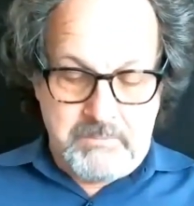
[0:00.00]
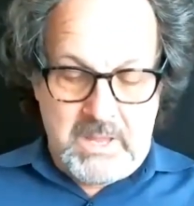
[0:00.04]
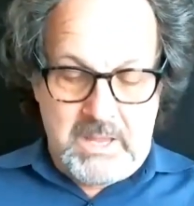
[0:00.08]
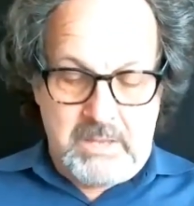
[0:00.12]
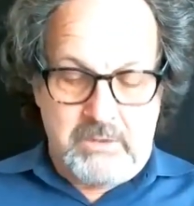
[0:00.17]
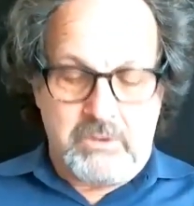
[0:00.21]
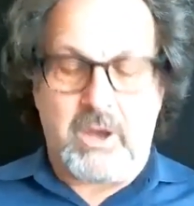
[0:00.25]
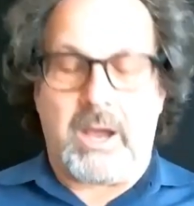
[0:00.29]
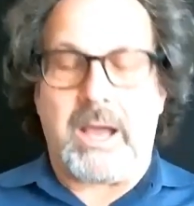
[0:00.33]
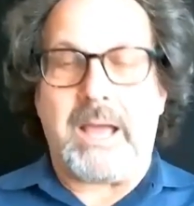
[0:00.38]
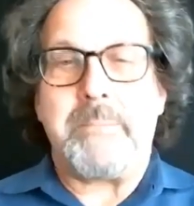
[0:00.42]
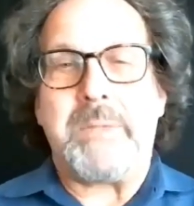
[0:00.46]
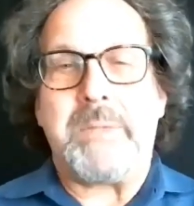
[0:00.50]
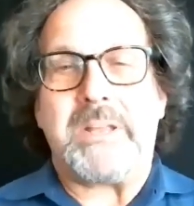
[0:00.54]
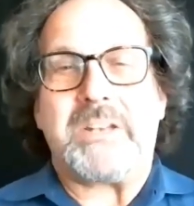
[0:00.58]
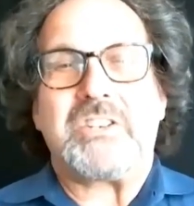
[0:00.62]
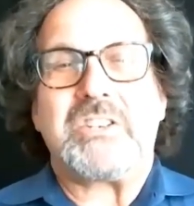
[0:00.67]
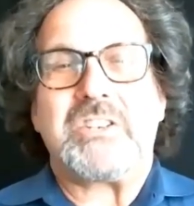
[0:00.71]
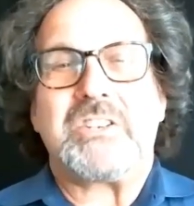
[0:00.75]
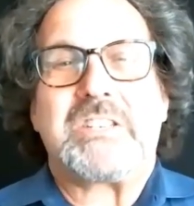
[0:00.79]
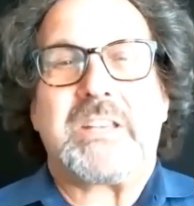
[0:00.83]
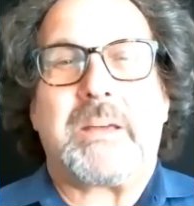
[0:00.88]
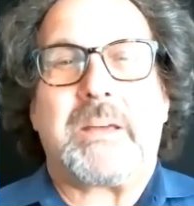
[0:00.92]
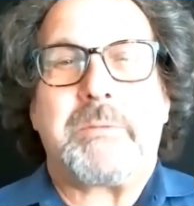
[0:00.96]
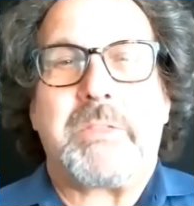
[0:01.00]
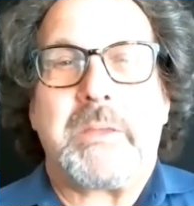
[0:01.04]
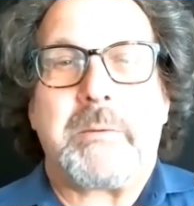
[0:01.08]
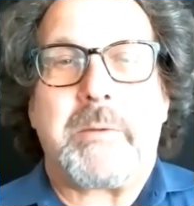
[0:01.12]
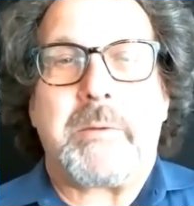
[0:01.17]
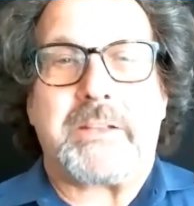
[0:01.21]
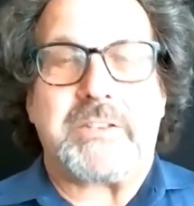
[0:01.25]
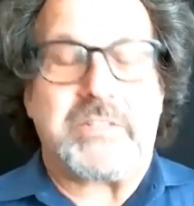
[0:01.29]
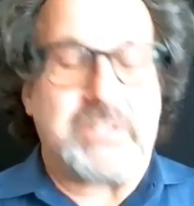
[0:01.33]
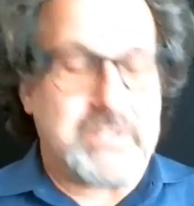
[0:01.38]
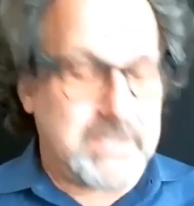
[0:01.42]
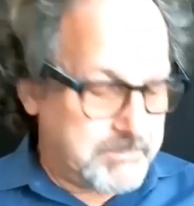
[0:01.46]
Now, I mentioned something
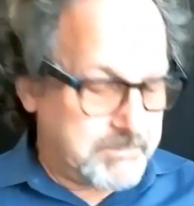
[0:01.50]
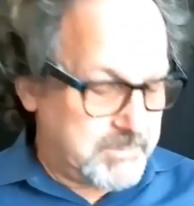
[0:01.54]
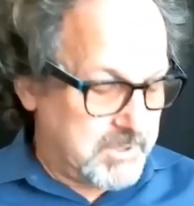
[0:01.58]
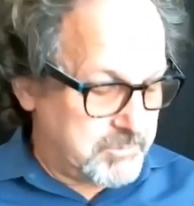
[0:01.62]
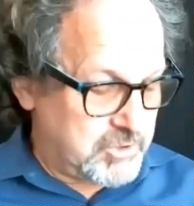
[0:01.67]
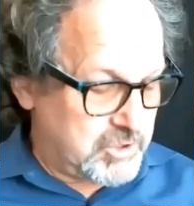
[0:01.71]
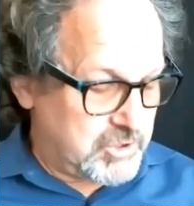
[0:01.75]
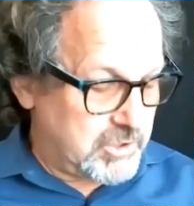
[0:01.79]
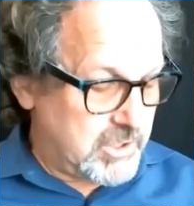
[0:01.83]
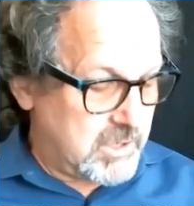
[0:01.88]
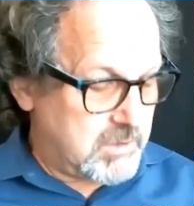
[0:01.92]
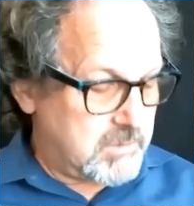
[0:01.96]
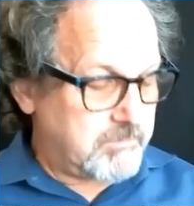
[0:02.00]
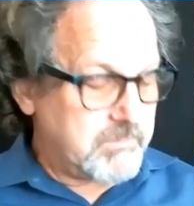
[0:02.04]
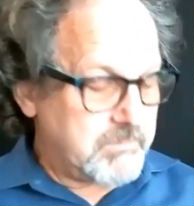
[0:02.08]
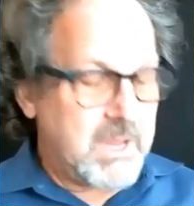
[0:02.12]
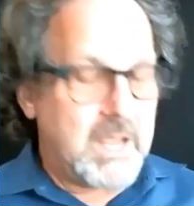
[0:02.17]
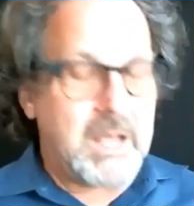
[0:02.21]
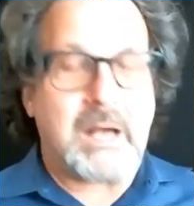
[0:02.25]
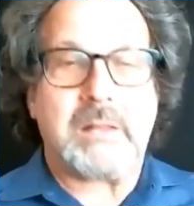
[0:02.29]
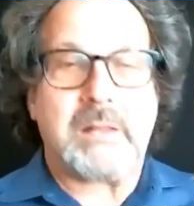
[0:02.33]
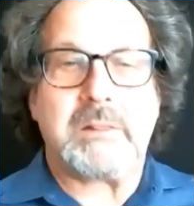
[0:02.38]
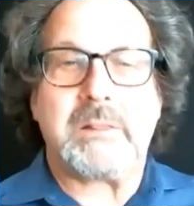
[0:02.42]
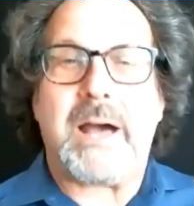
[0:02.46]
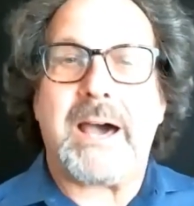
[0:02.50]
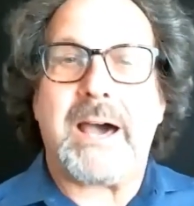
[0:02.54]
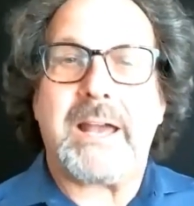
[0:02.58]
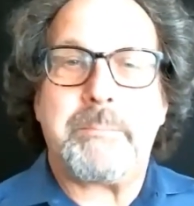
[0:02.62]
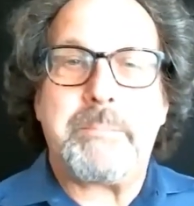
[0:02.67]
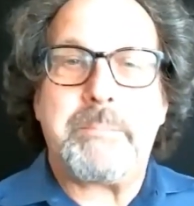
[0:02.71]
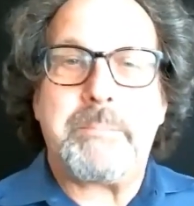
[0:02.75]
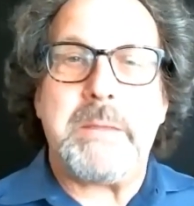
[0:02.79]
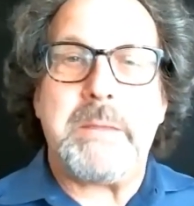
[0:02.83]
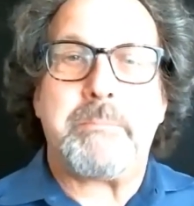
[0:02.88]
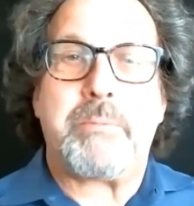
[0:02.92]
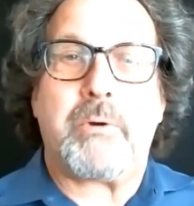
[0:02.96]
about symptoms. You know, a lot of
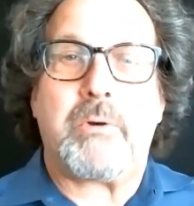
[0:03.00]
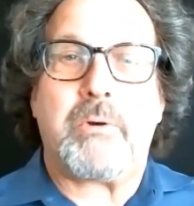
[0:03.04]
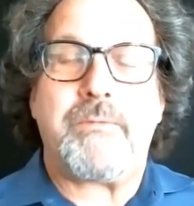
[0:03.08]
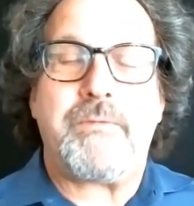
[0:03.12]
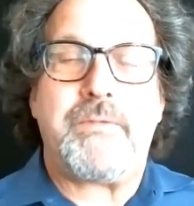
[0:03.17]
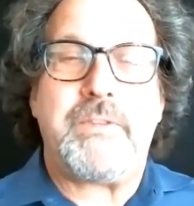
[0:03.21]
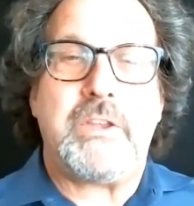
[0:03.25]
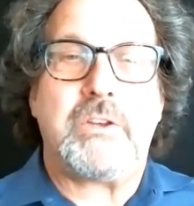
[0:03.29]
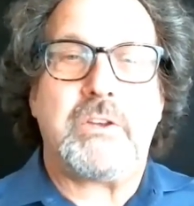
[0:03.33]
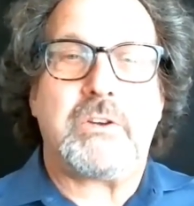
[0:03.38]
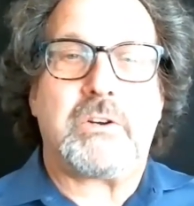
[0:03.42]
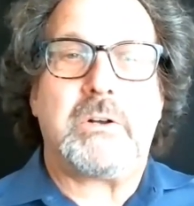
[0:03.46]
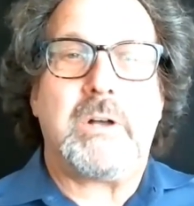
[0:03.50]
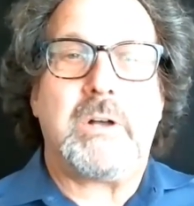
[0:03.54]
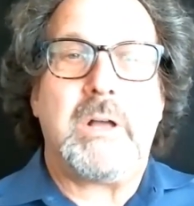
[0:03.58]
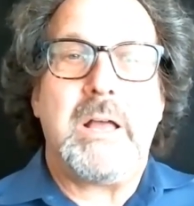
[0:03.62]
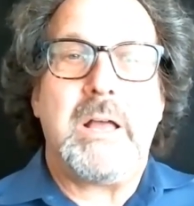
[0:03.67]
people feel